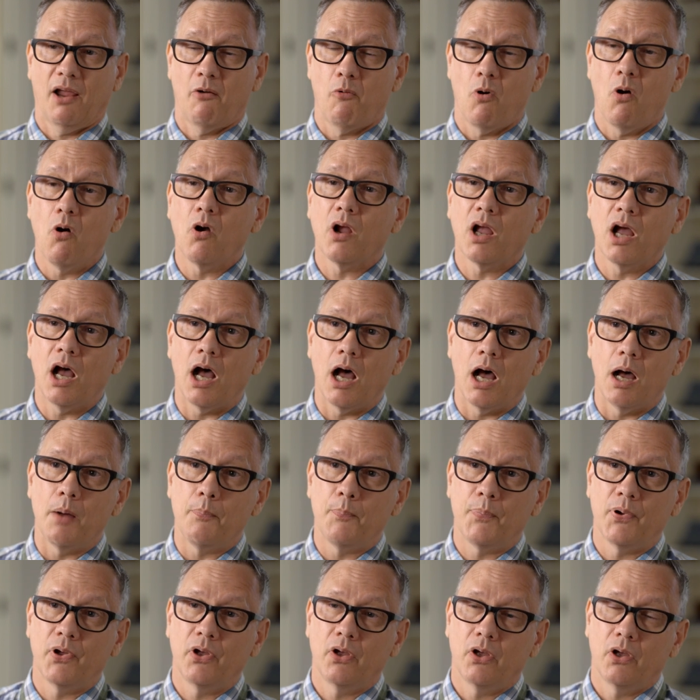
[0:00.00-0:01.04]
I woke
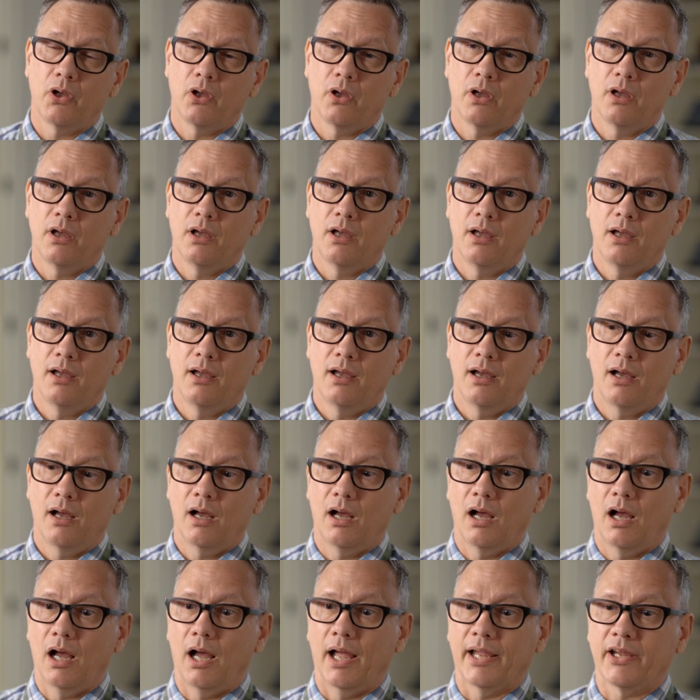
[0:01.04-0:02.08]
up,
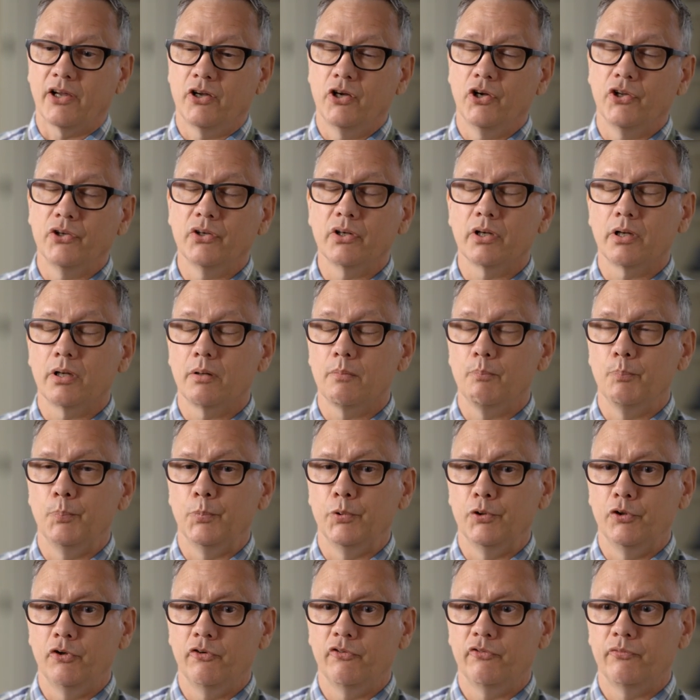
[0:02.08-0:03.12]
I couldn't
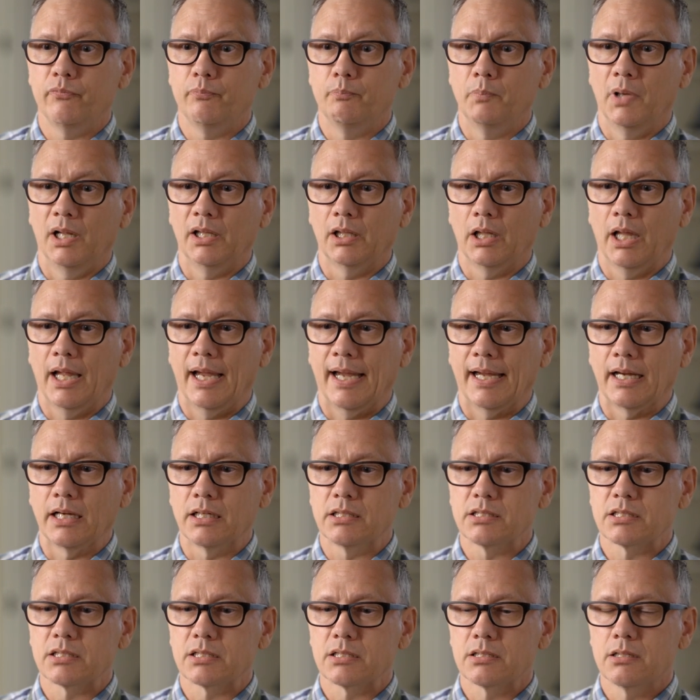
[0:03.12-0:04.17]
move my
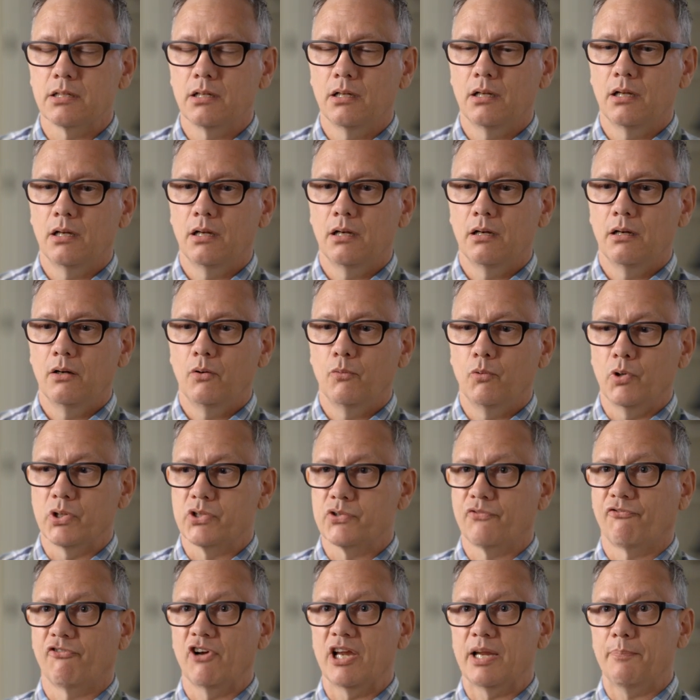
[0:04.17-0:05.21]
legs,
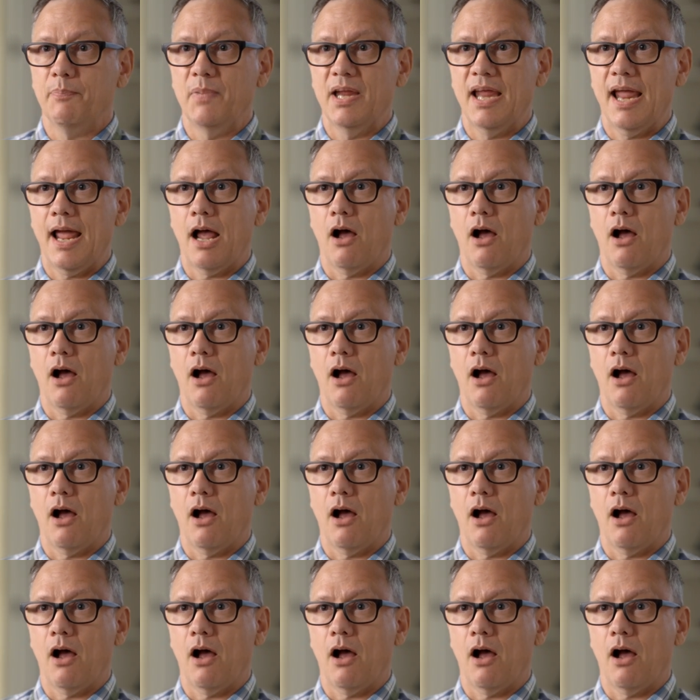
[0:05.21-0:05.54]
which freaked me